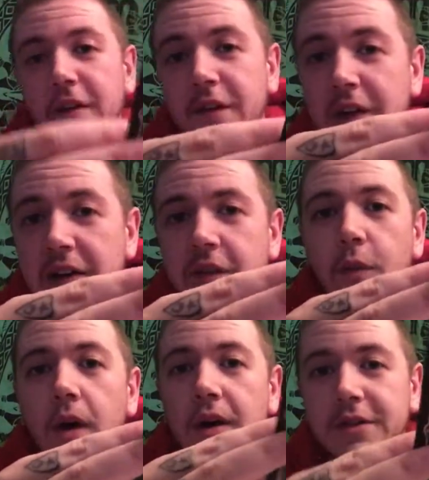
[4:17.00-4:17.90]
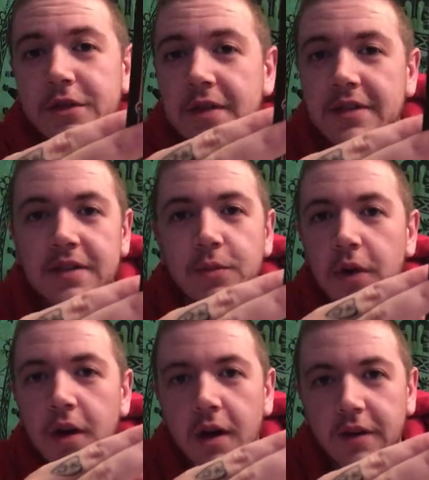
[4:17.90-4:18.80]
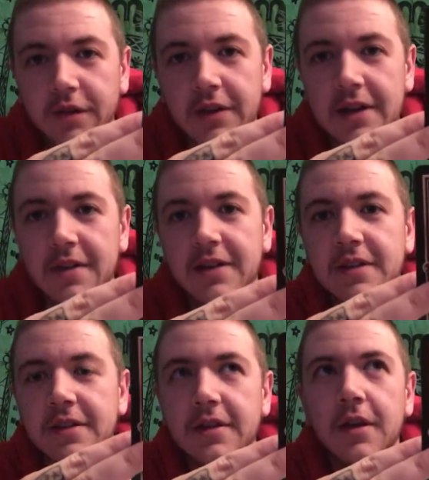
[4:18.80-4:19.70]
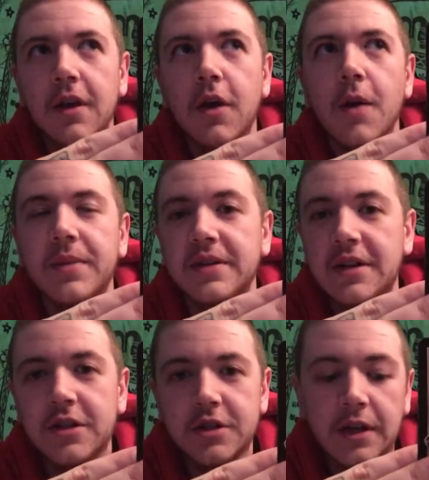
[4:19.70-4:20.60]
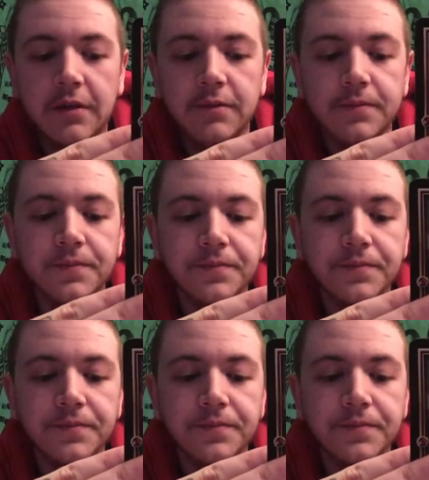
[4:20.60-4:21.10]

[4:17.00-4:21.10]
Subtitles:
Five of Wands, so this is more conflict. This is competition.